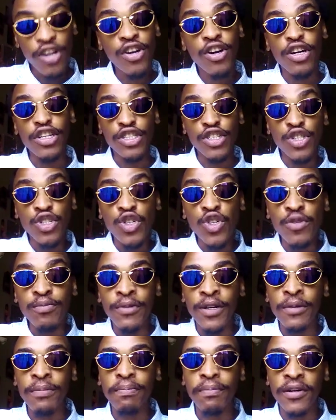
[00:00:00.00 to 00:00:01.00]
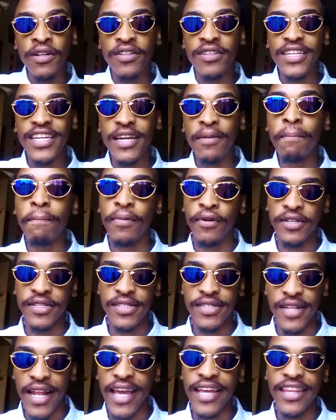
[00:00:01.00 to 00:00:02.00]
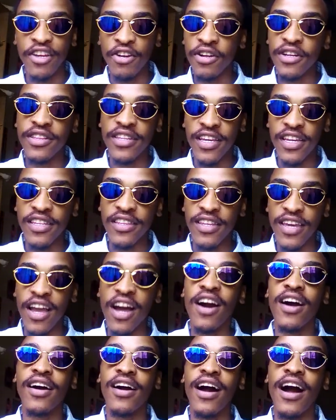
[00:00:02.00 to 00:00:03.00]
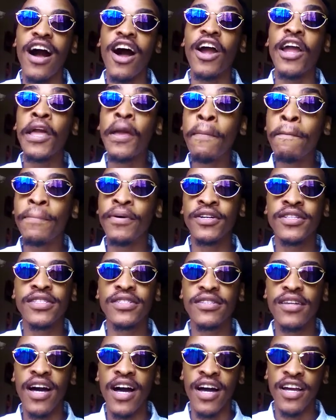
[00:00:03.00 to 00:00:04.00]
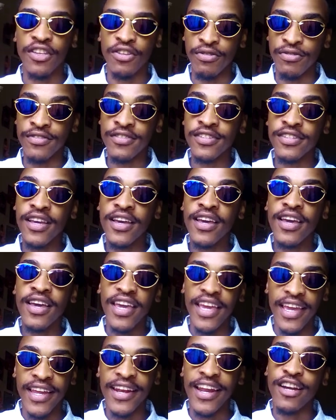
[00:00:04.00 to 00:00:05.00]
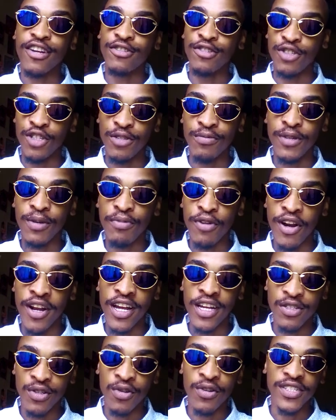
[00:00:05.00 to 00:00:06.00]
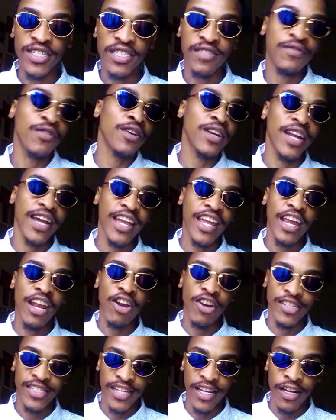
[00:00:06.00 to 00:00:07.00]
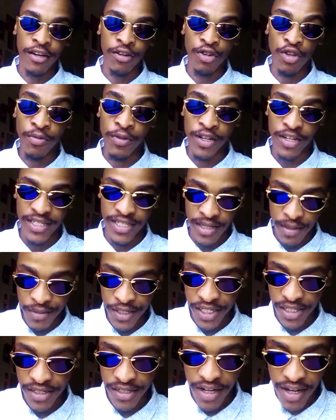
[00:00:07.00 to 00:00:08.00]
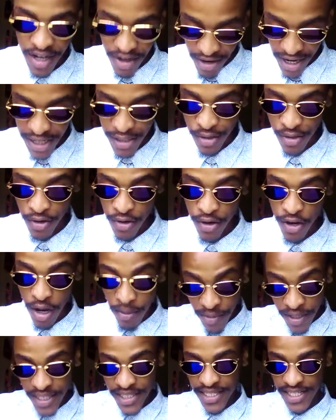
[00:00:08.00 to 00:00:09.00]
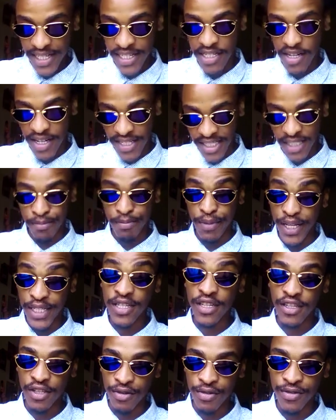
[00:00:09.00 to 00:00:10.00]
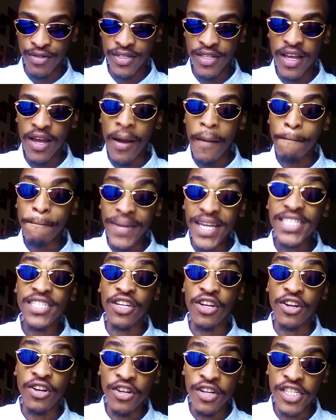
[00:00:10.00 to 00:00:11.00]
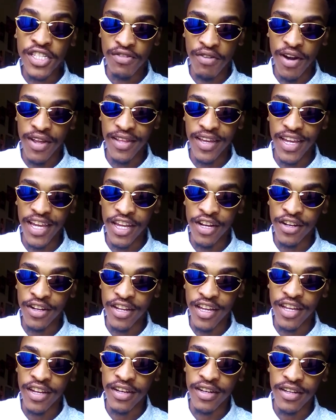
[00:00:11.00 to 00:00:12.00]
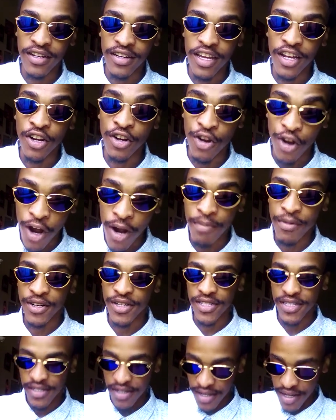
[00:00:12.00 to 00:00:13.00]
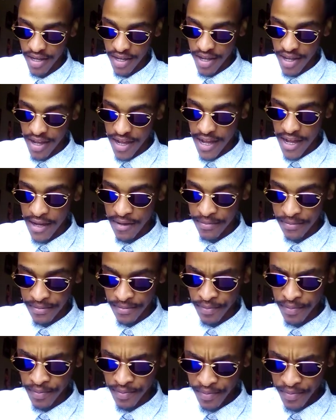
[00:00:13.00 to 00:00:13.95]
consumable inputs, like they inputs are used in like consumer products or just for like large scale human consumption, right? So commodities are just basic goods rather in commerce, um,